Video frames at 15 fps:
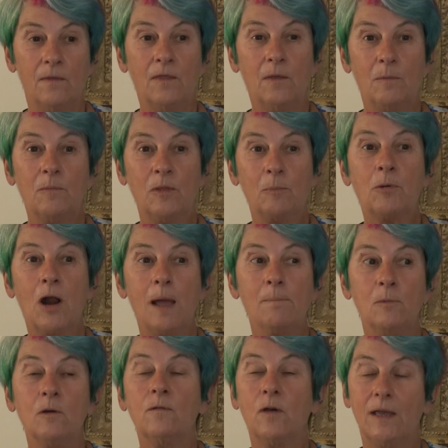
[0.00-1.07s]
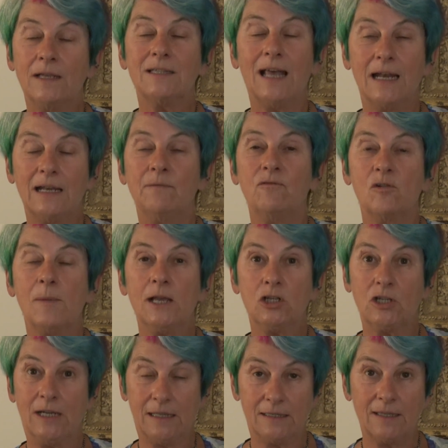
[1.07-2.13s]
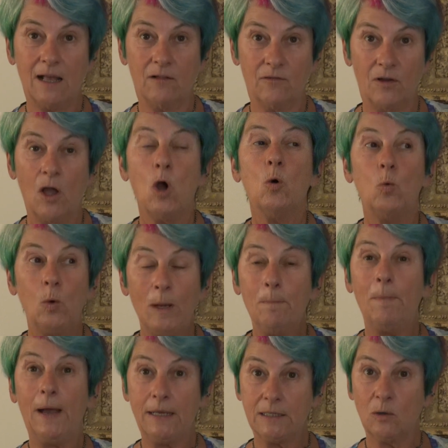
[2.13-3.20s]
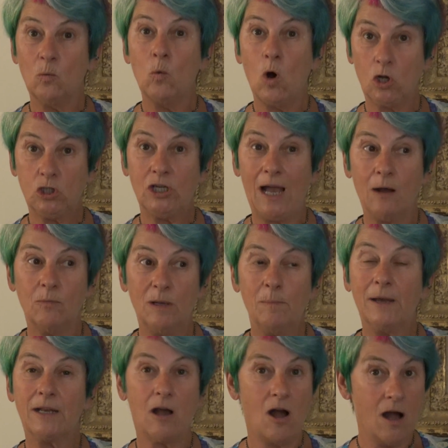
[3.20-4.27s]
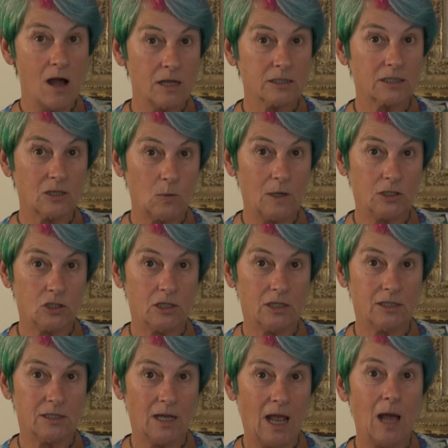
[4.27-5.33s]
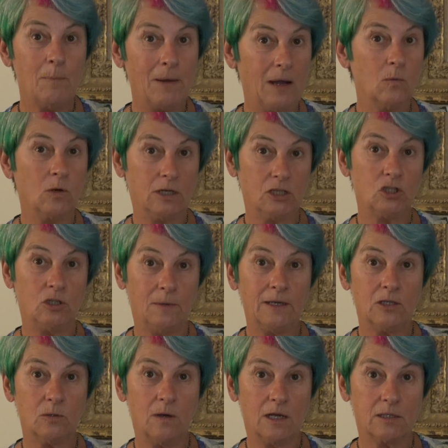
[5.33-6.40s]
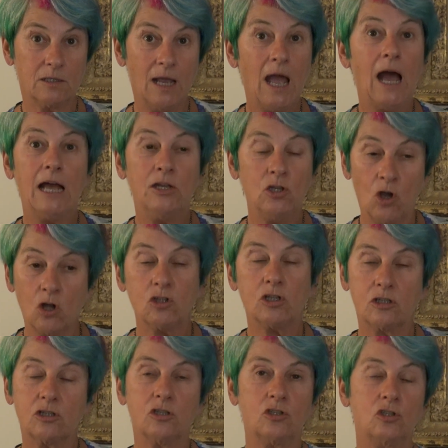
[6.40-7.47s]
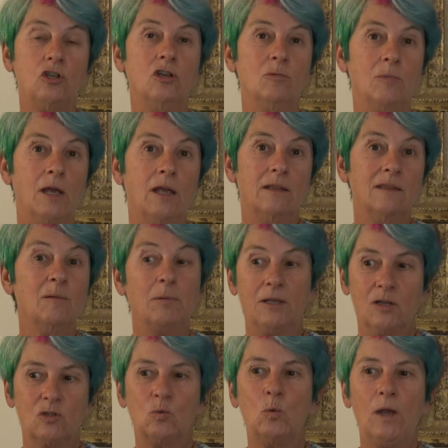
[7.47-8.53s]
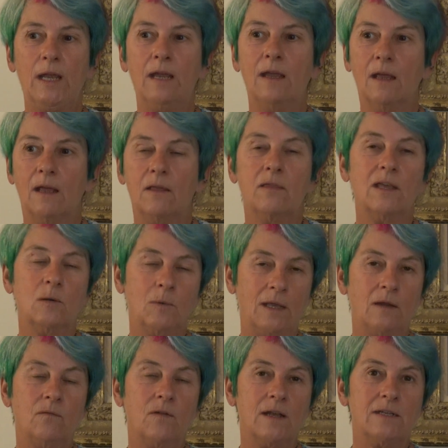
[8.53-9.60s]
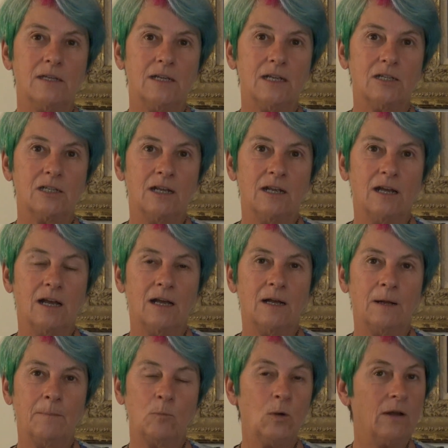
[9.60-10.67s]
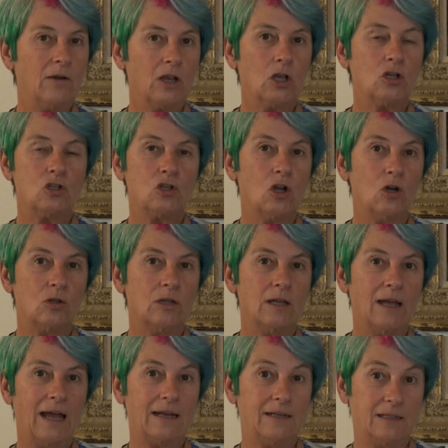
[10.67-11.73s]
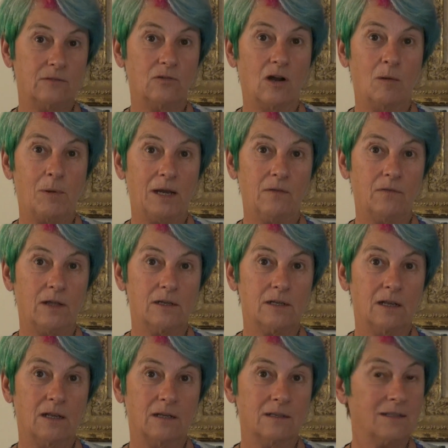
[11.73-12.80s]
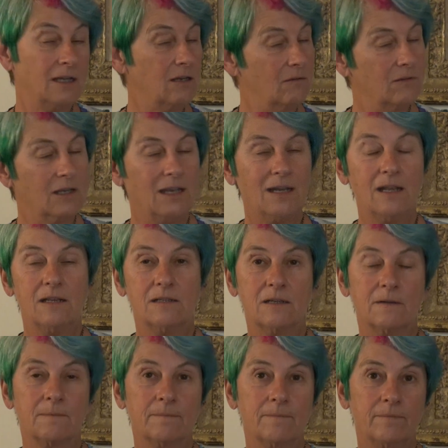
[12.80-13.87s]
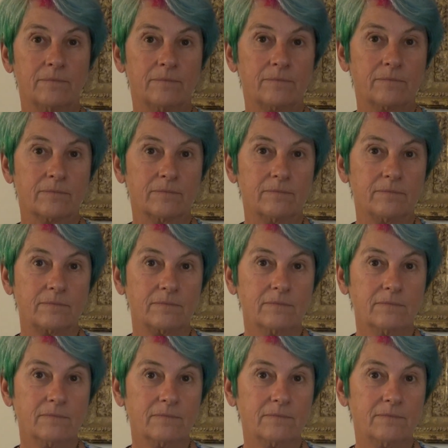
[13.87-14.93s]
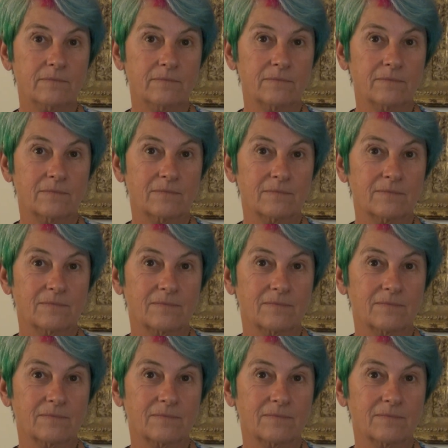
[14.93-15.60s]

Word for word: the, the prime mover is that information itself. We better watch out, we better ask questions about what it's doing to us and not just assume that because we think we invented it, um, we're in control and it's for our benefit because I don't think it is. Sue, thank you.